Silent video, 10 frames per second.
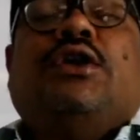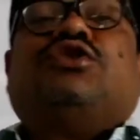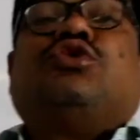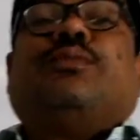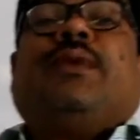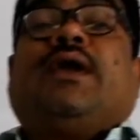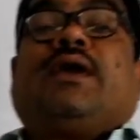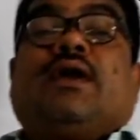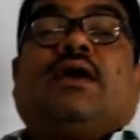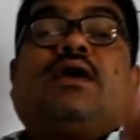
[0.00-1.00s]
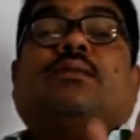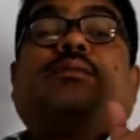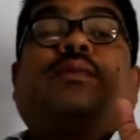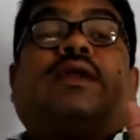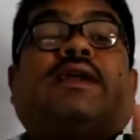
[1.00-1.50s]
to make a
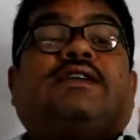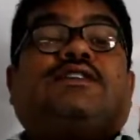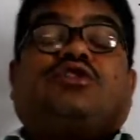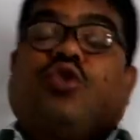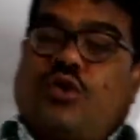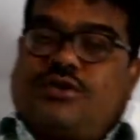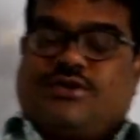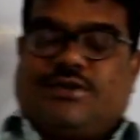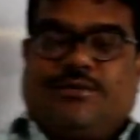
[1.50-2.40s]
complete thought.